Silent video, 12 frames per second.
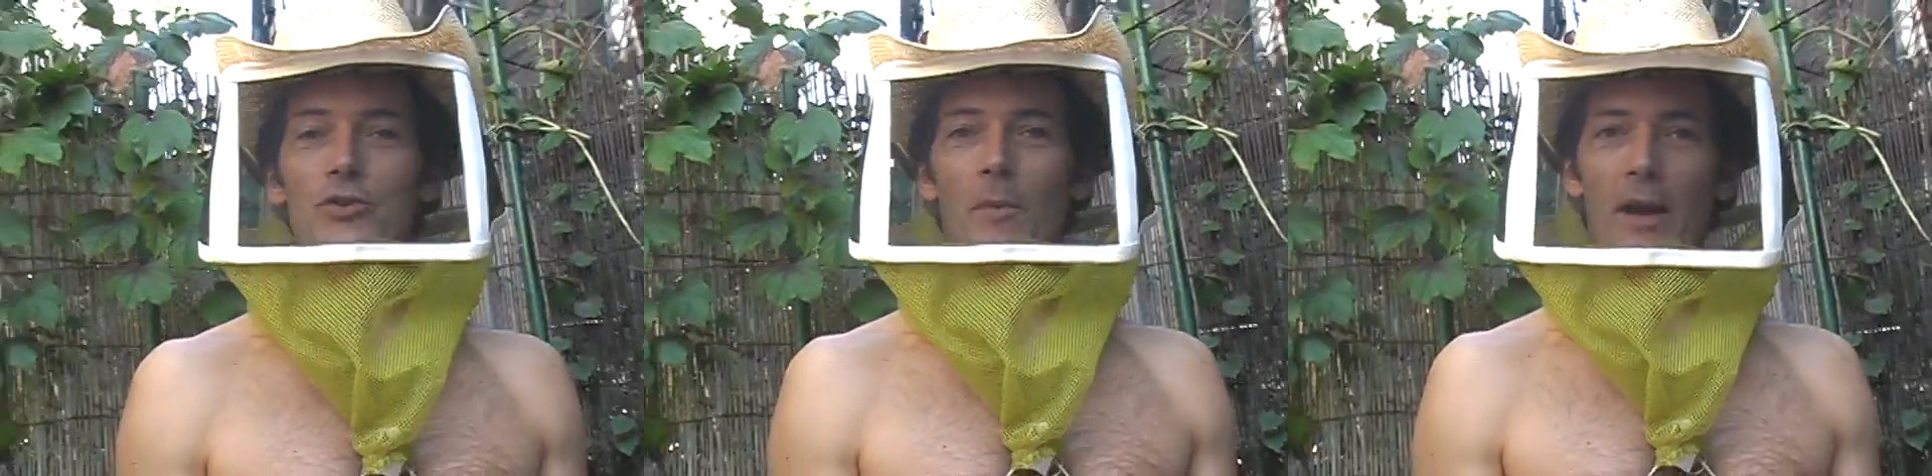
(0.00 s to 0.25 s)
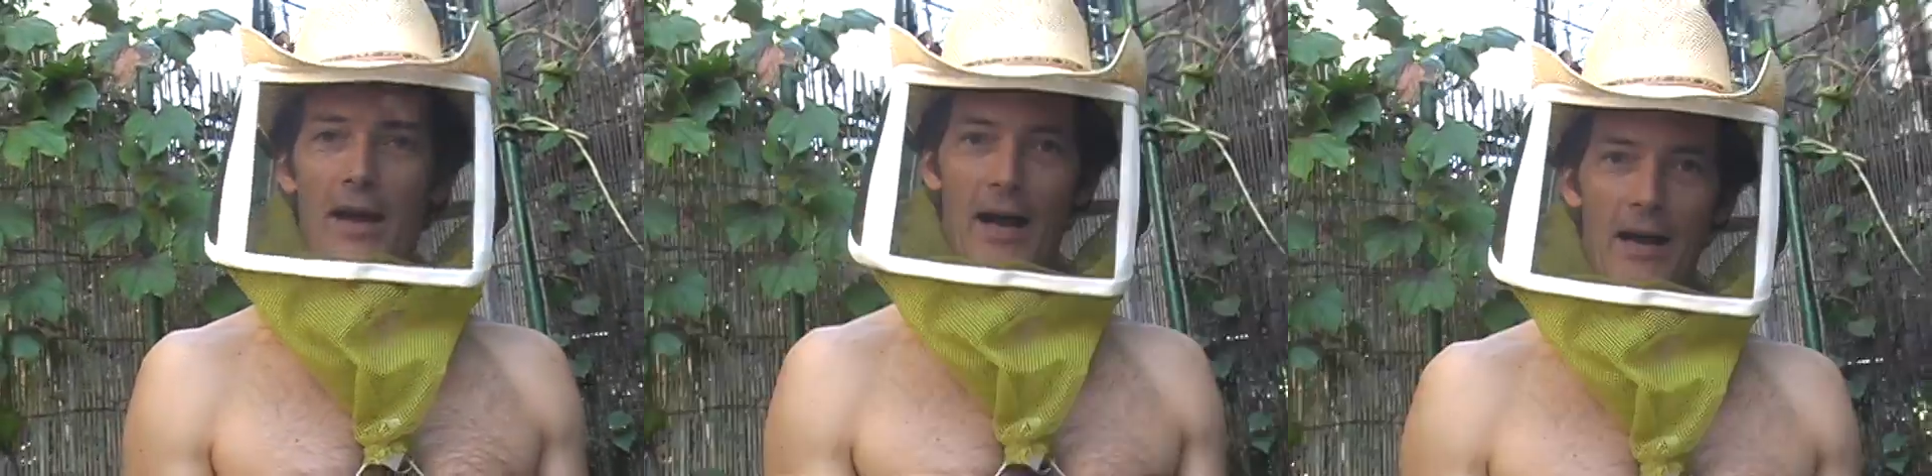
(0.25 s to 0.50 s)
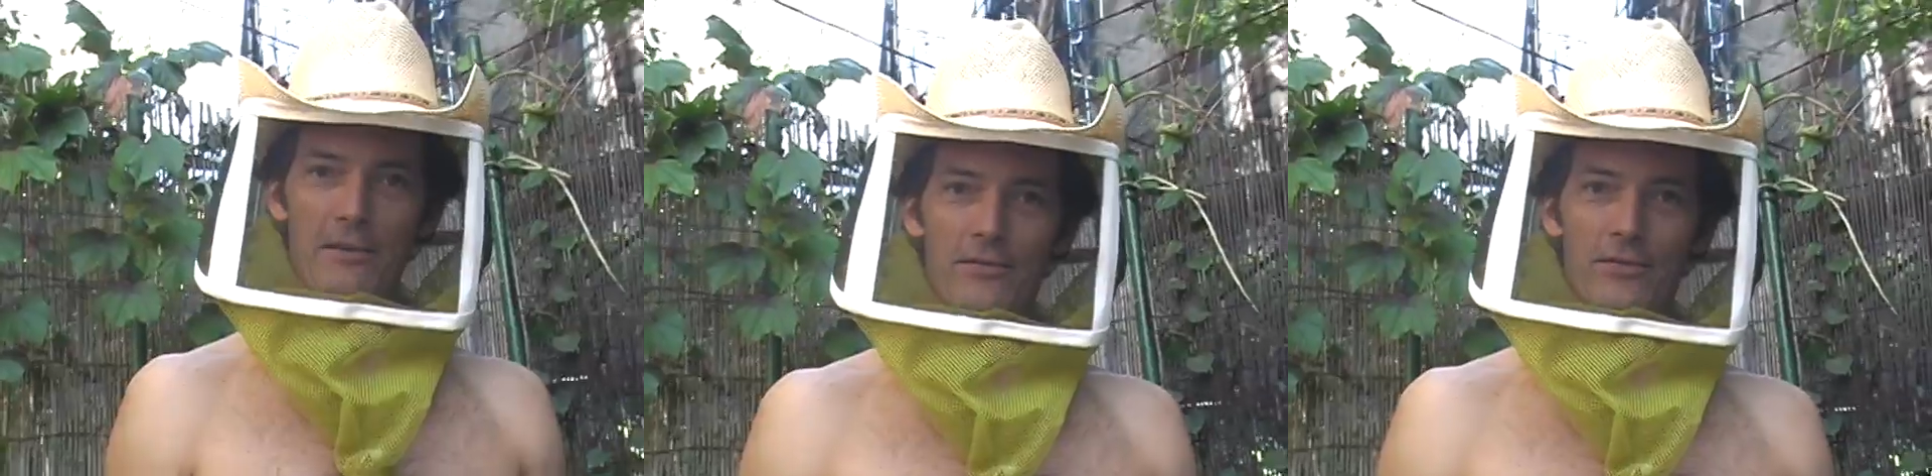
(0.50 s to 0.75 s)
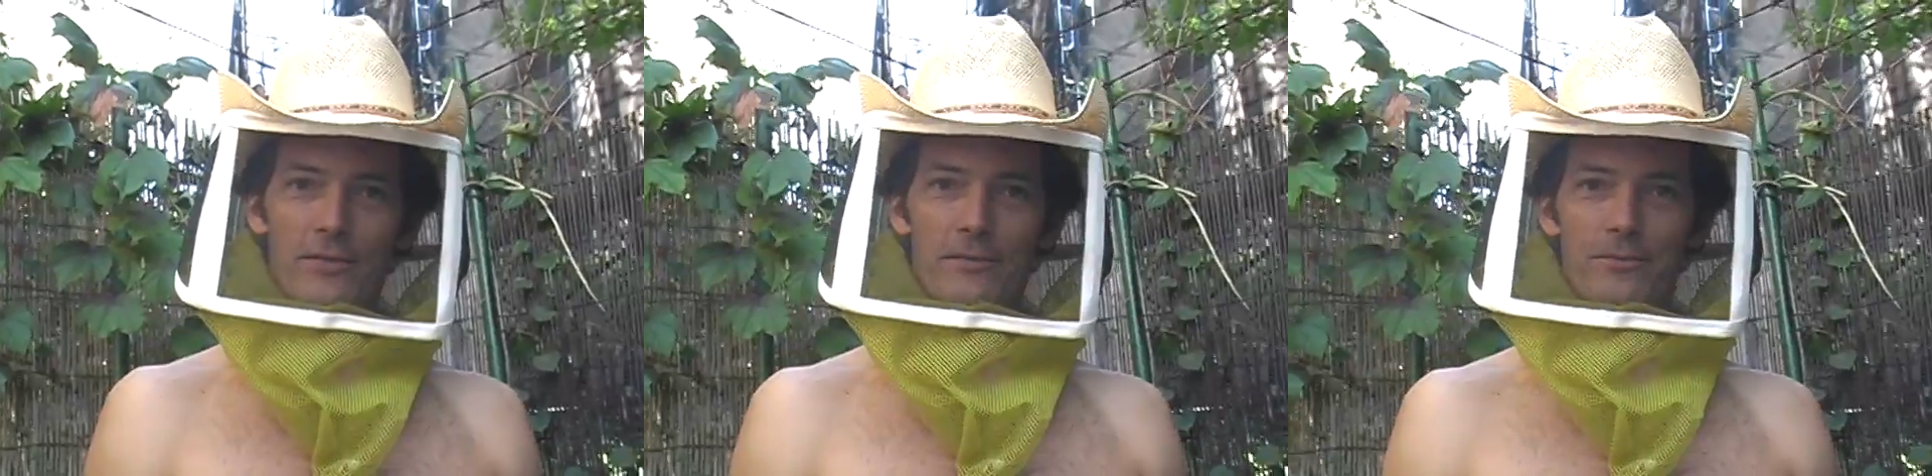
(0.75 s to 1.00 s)
my
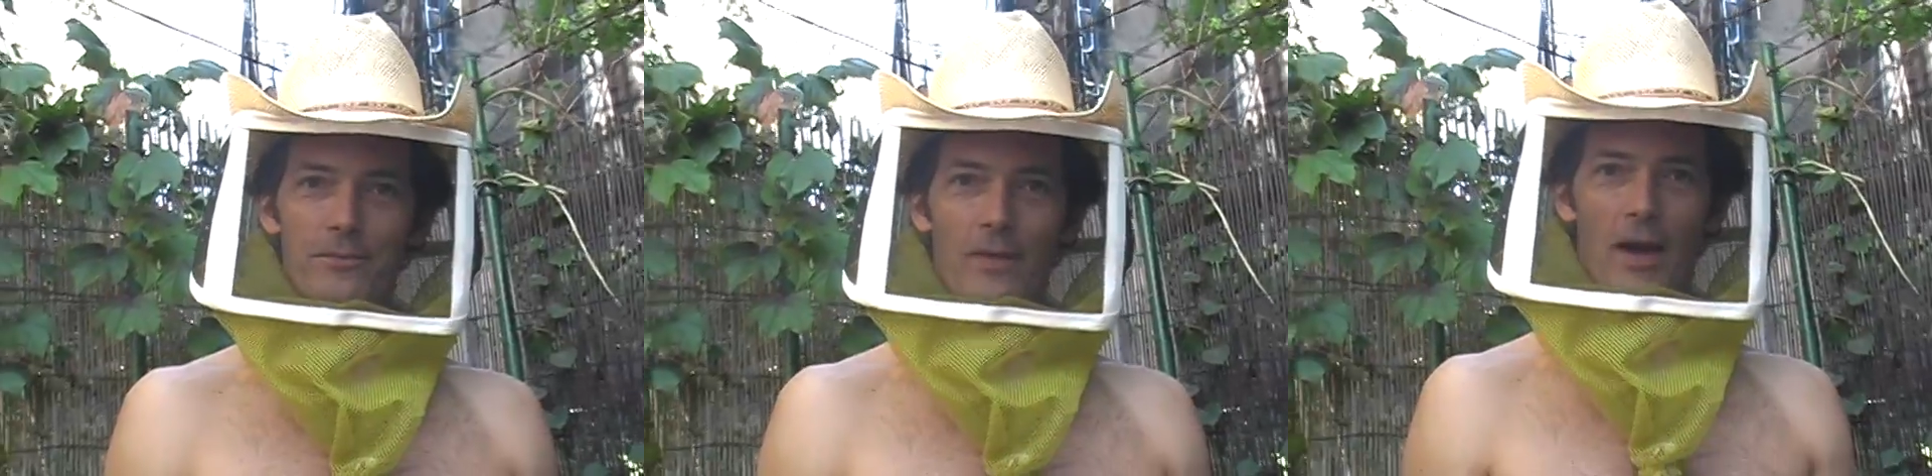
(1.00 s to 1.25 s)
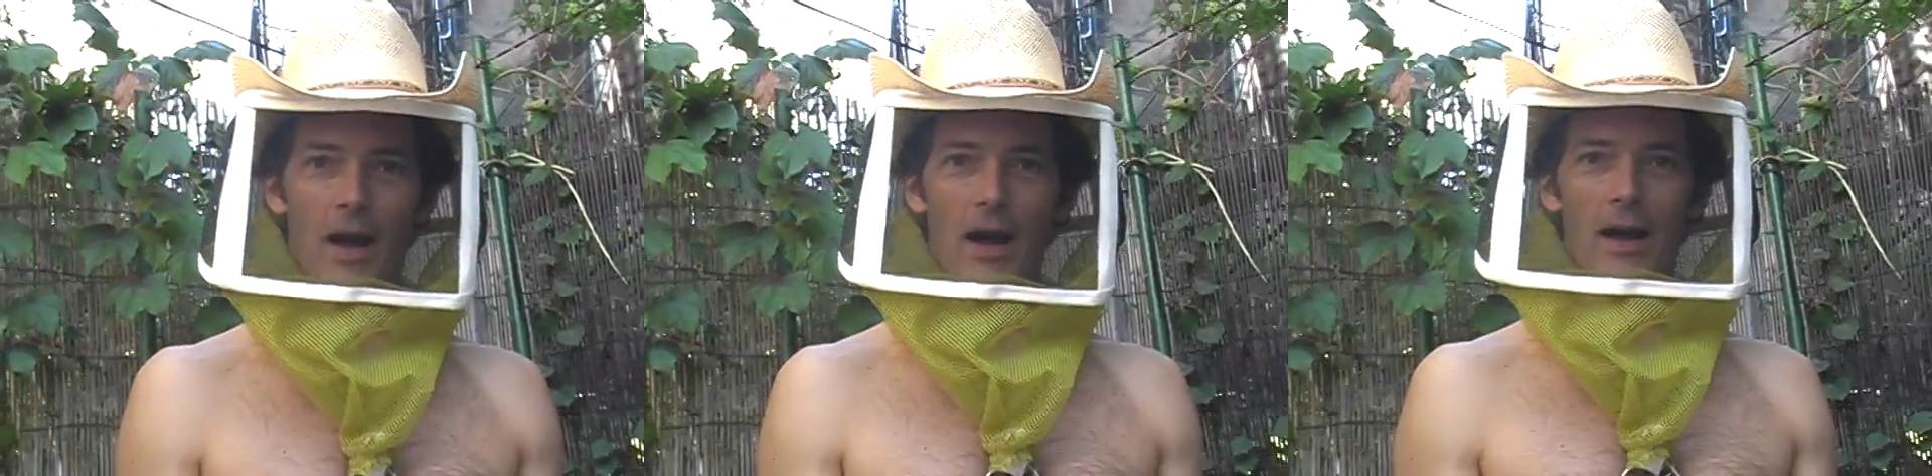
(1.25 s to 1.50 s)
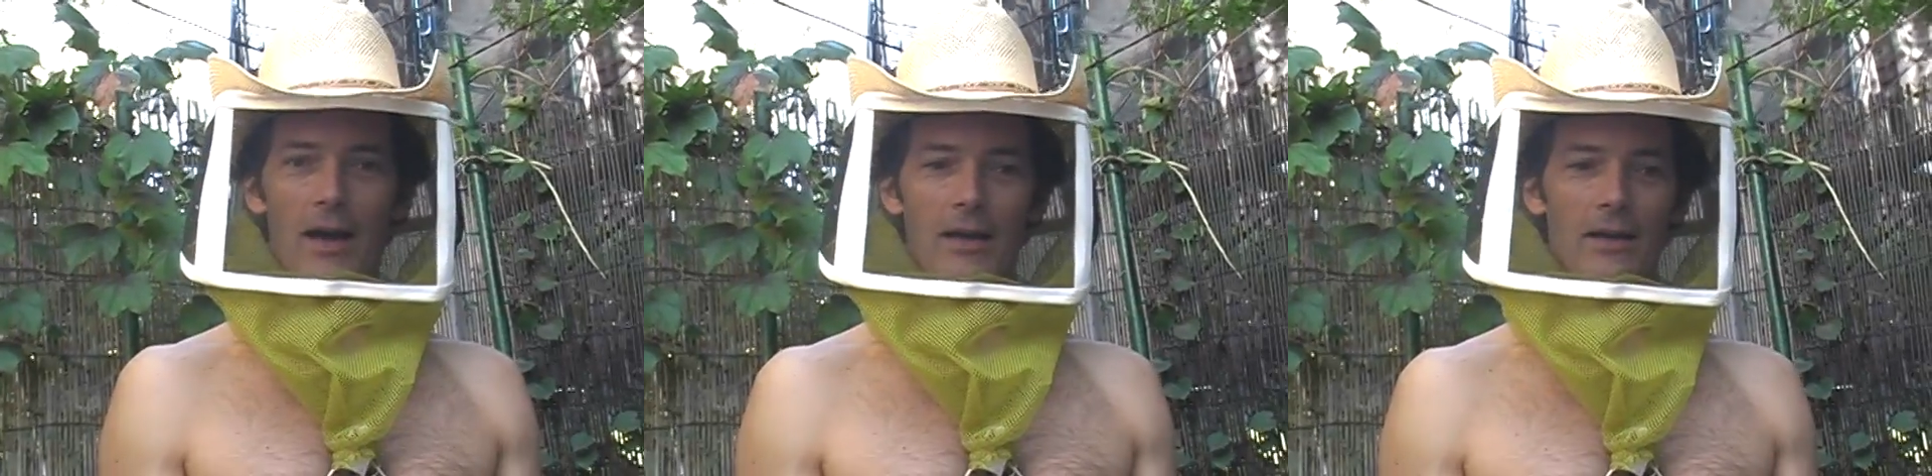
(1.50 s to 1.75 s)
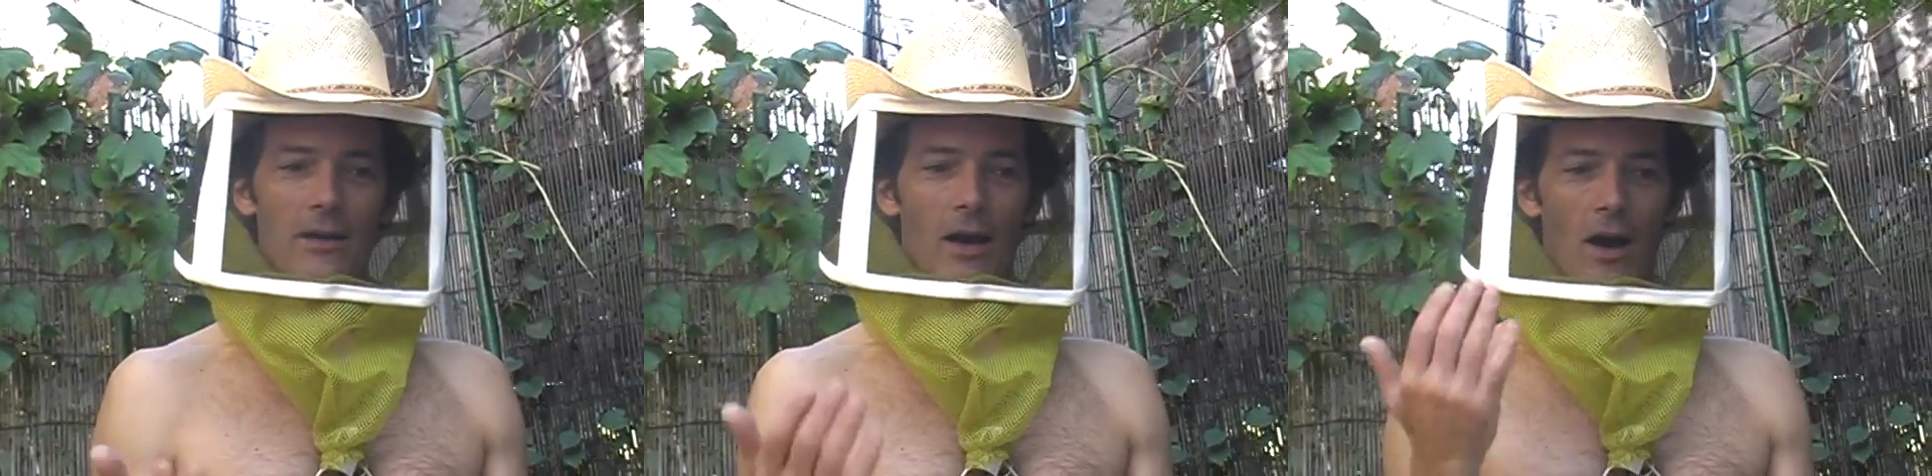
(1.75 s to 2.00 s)
hive,
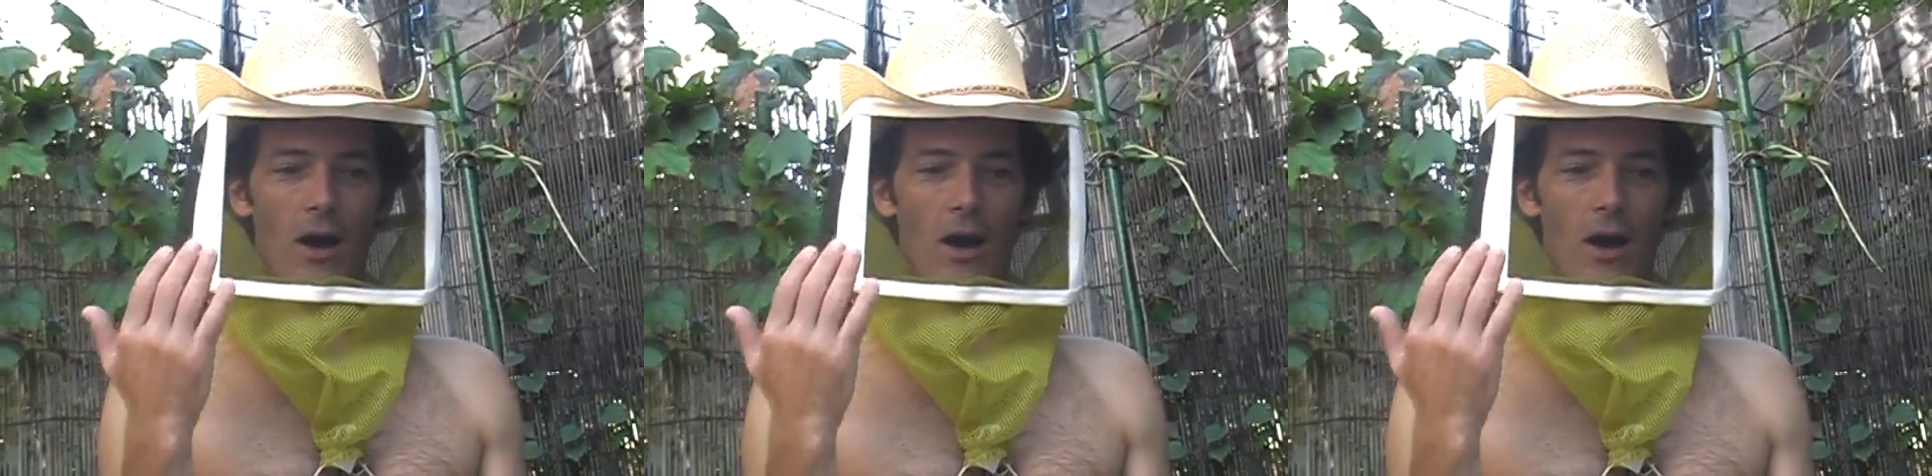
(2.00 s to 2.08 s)
I